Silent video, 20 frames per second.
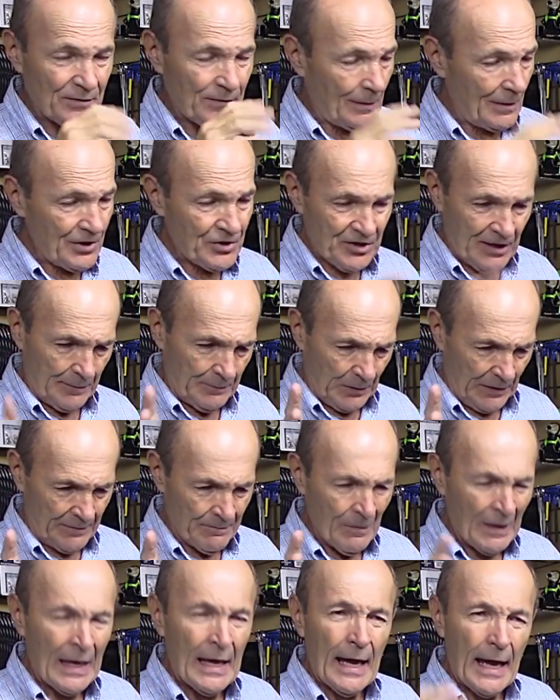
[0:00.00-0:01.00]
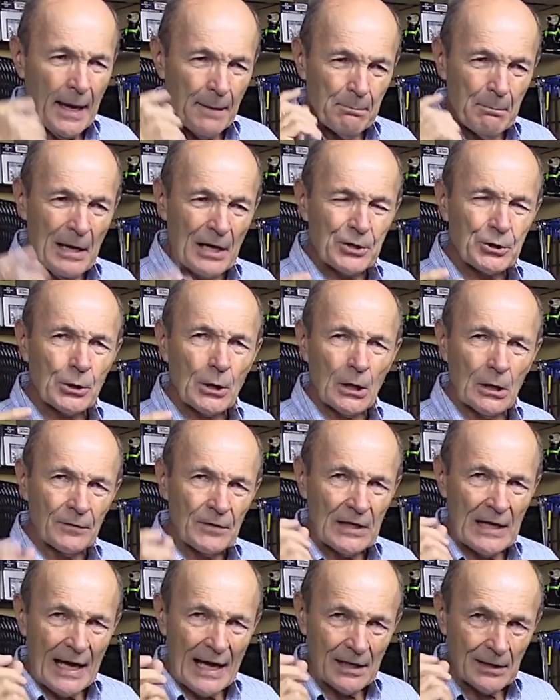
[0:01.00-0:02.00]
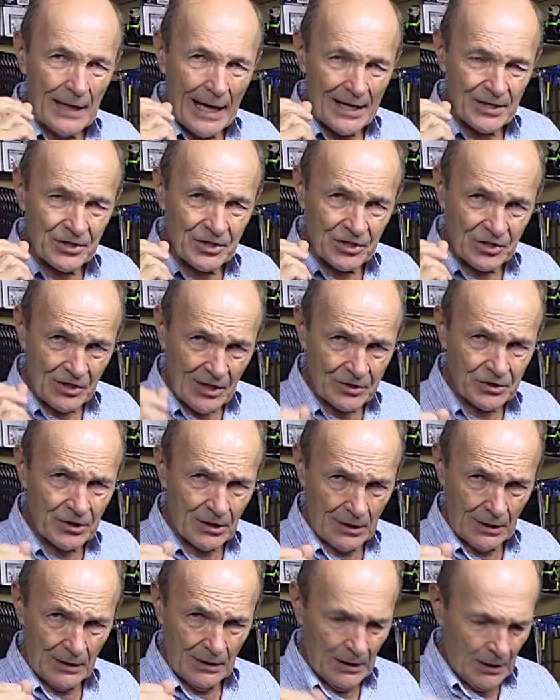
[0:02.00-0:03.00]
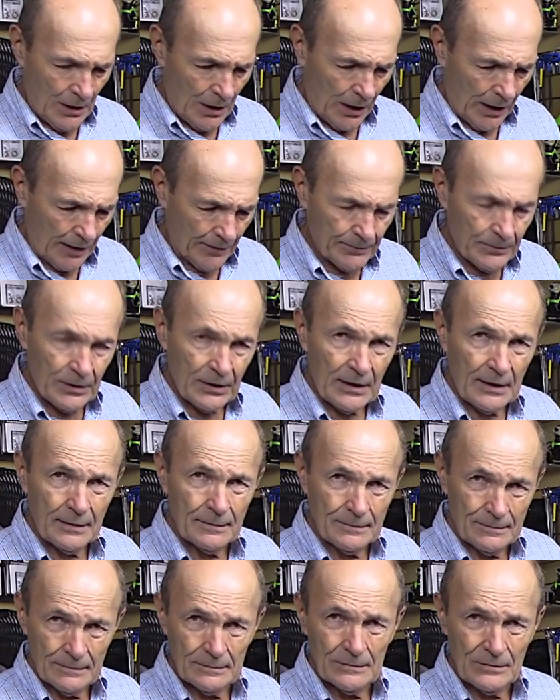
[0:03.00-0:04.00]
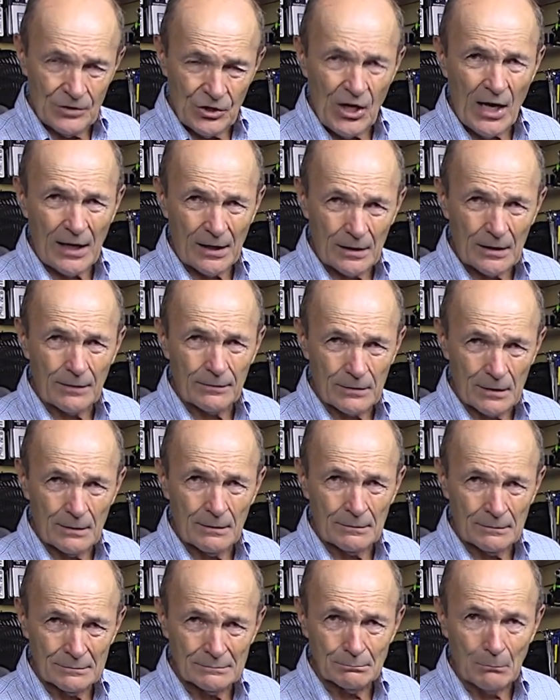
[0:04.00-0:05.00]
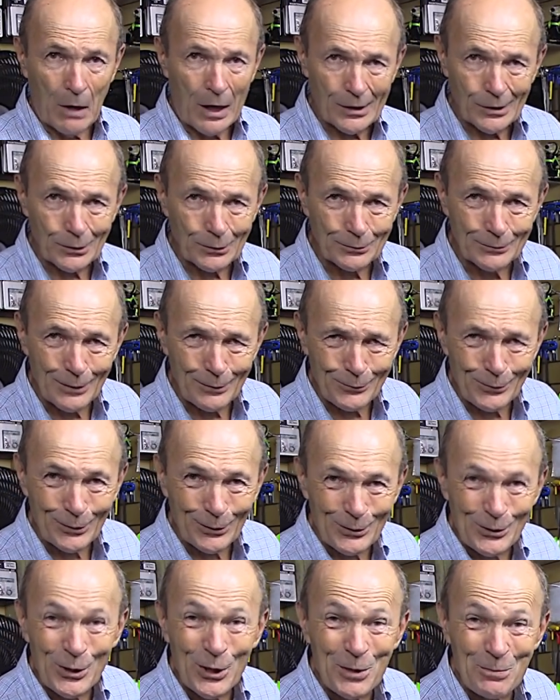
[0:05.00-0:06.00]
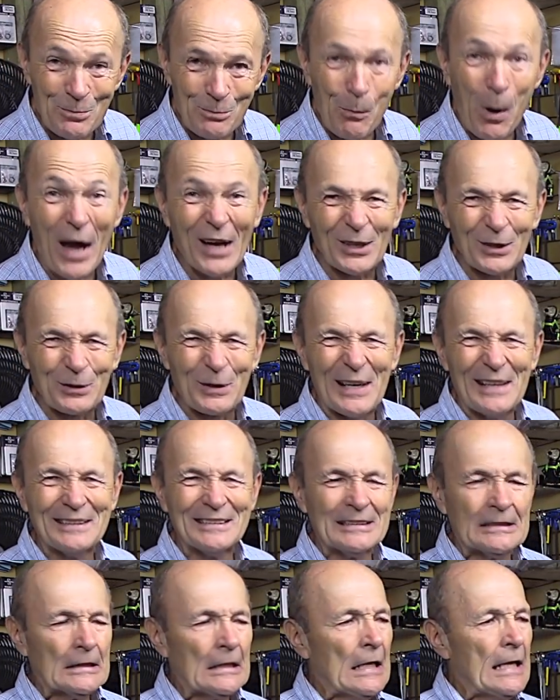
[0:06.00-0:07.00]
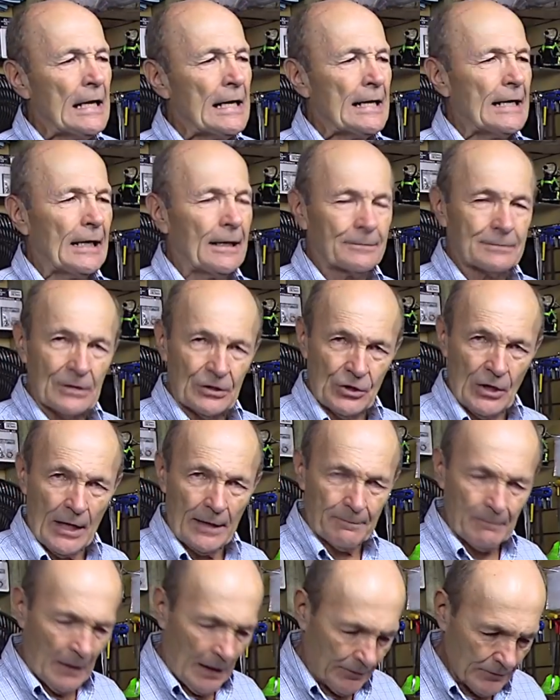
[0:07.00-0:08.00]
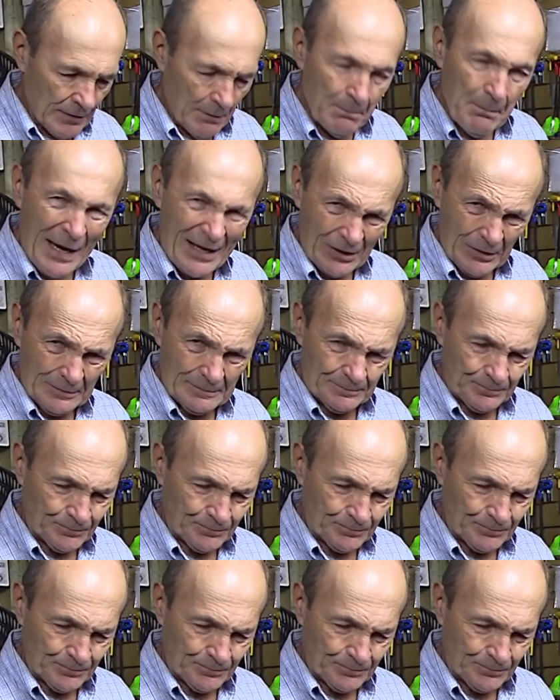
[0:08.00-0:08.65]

very simply a measure of the elasticity of the tank, of the bottle, if you're in your bottle, right, uh, of the tank, of the metal.